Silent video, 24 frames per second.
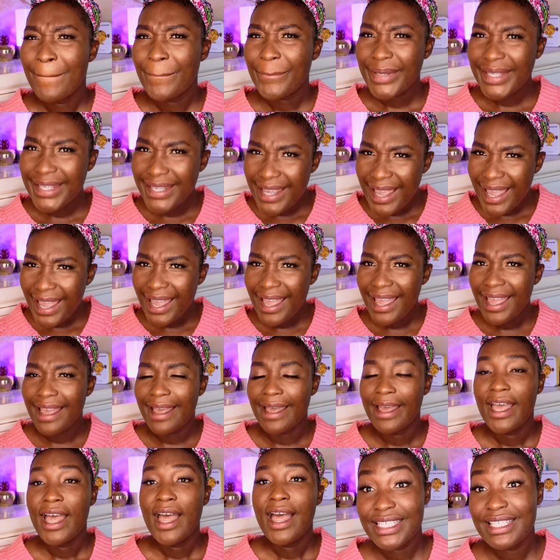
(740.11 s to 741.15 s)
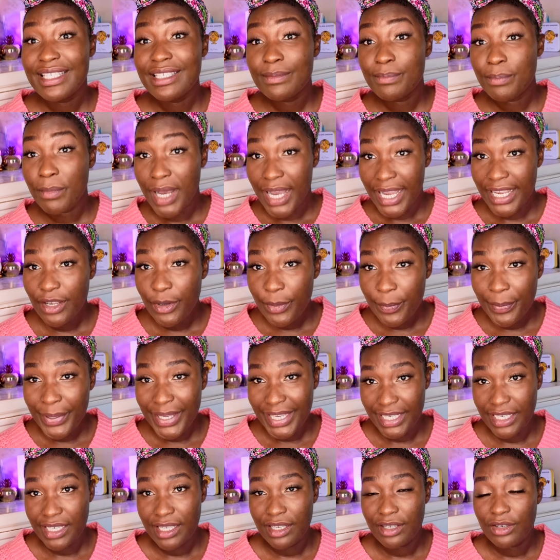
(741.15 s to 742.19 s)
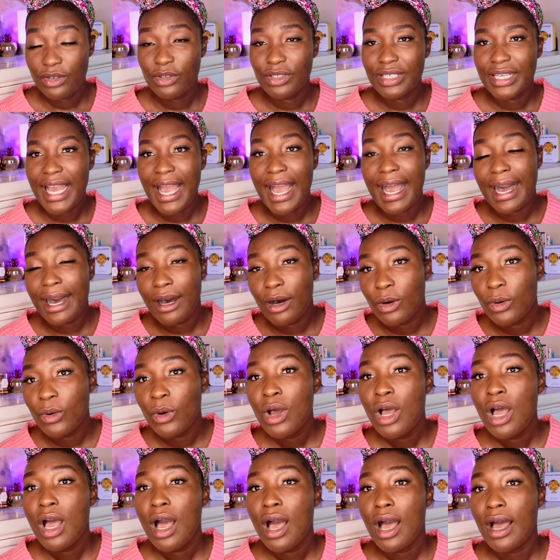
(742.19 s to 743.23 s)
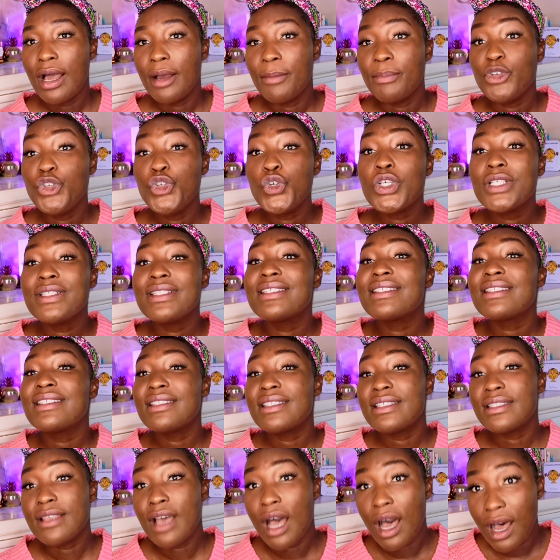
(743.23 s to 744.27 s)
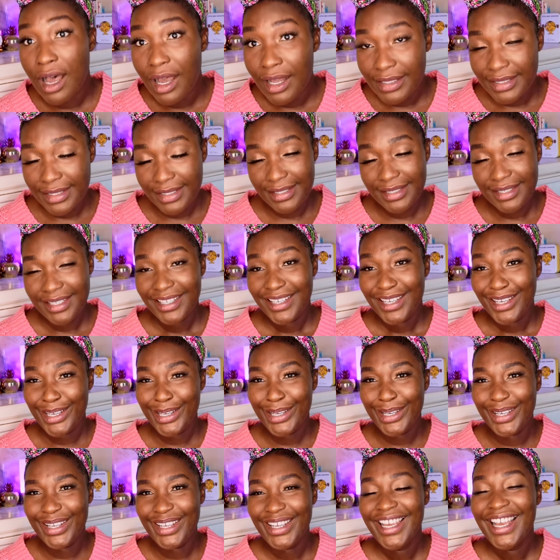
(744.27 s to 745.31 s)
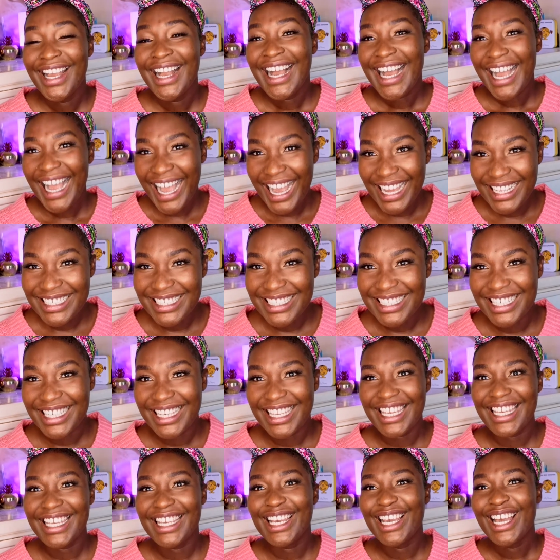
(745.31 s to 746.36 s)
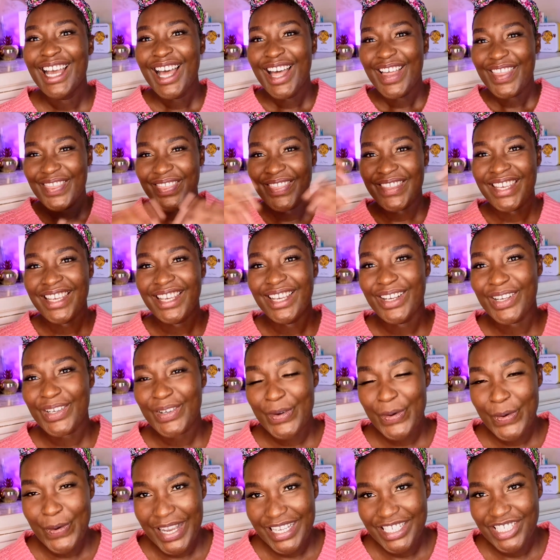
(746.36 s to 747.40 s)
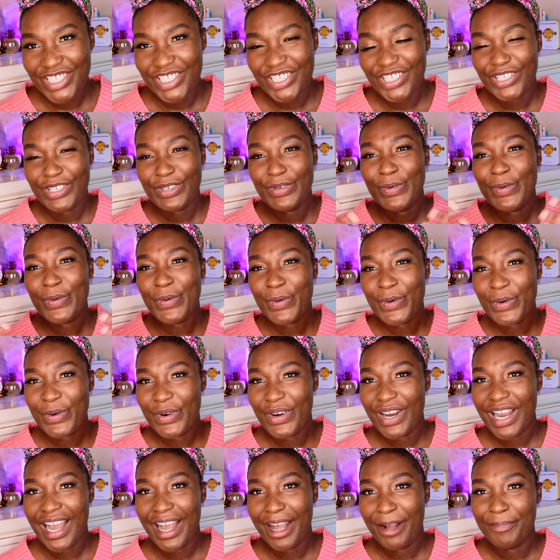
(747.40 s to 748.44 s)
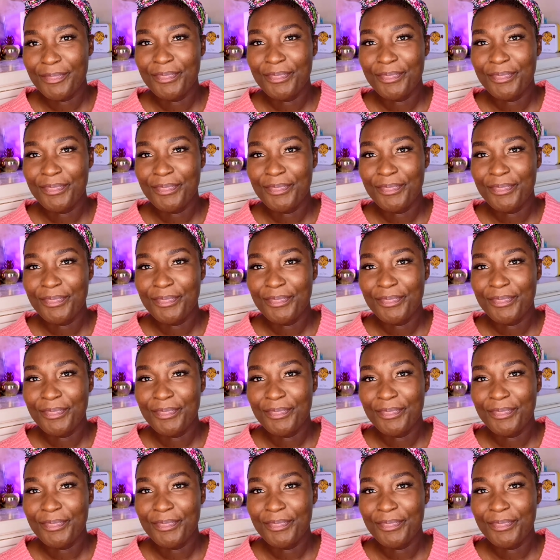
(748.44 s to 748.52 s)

But yeah, this is my opinion on how you can start handling the question or